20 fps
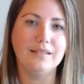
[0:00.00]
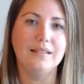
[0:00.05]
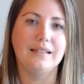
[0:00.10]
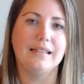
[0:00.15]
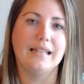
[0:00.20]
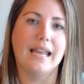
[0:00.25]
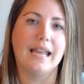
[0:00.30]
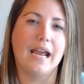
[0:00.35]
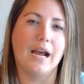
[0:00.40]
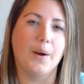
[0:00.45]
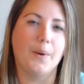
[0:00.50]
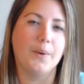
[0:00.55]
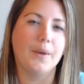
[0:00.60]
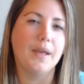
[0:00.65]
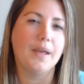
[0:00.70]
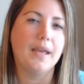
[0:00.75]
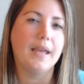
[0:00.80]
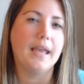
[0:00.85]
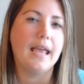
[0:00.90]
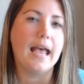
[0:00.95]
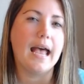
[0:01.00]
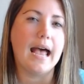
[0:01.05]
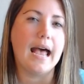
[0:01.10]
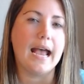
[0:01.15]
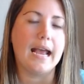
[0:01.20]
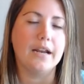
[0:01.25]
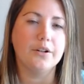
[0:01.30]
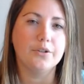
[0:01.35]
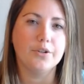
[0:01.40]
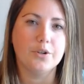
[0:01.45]
Now,
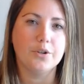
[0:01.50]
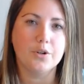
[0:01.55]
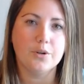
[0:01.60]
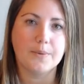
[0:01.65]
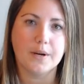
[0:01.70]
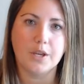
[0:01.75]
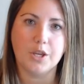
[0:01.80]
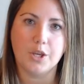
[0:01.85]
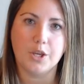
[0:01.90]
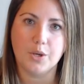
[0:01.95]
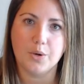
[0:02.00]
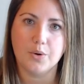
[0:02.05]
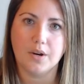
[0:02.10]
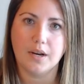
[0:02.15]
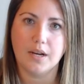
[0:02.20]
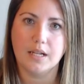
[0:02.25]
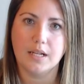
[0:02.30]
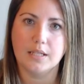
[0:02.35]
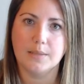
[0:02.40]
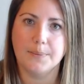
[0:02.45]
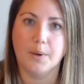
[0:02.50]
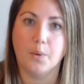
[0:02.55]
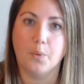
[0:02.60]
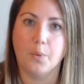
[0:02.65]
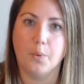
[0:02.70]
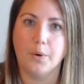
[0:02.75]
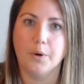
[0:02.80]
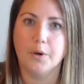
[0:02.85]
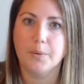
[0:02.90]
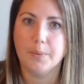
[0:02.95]
I don't know about you guys, but
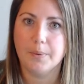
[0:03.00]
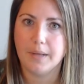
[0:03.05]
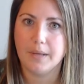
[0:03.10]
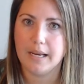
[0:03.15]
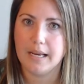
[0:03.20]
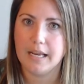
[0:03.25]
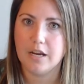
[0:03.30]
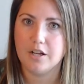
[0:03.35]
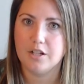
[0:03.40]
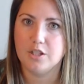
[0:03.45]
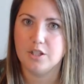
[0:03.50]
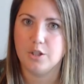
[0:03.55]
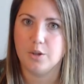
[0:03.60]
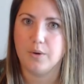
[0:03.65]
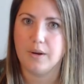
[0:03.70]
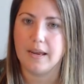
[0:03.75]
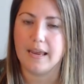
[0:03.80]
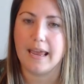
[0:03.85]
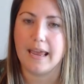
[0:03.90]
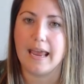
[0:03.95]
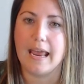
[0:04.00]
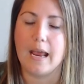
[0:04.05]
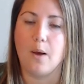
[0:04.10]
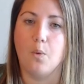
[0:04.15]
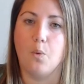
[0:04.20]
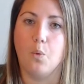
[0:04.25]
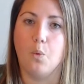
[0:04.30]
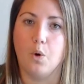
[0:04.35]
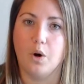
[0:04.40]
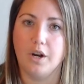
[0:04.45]
we're planning on doing a
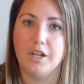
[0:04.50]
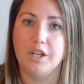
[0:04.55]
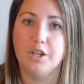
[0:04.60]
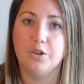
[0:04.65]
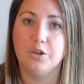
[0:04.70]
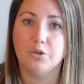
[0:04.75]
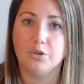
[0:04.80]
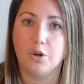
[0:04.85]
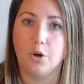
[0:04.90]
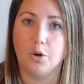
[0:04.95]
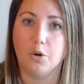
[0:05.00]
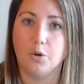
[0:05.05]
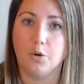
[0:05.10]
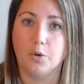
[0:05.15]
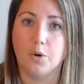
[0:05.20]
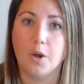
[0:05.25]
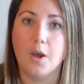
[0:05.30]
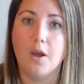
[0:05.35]
one-year-old